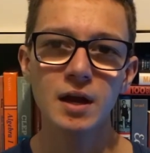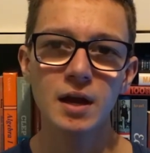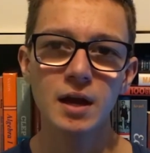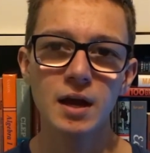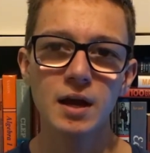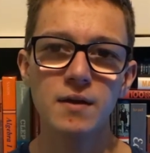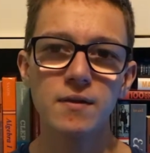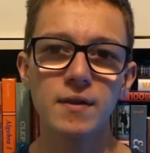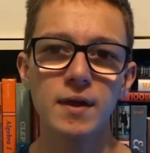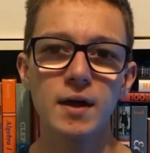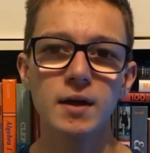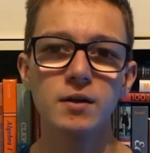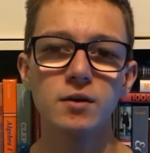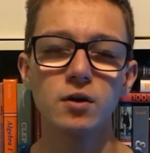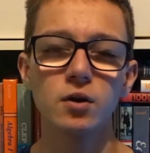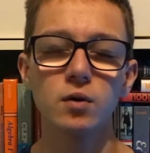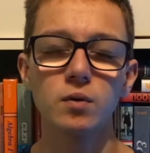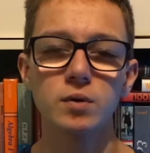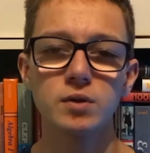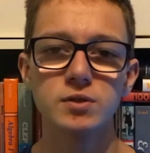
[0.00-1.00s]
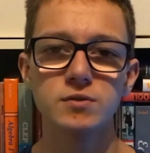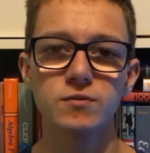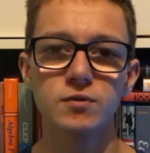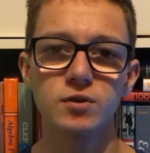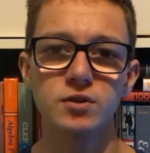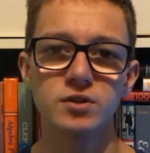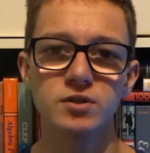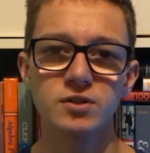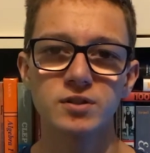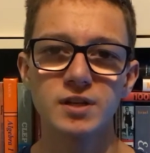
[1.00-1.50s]
and that it all was for
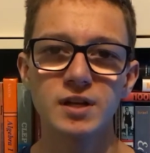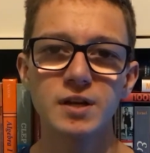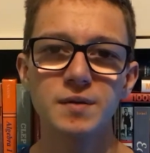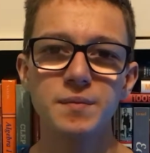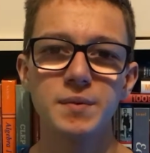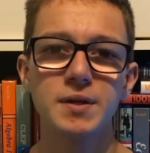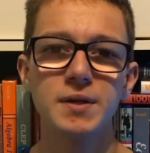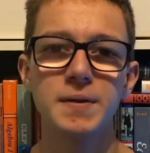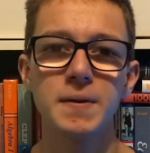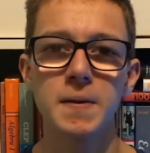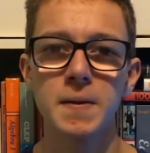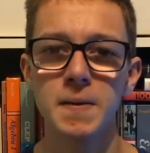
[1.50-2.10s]
entertainment.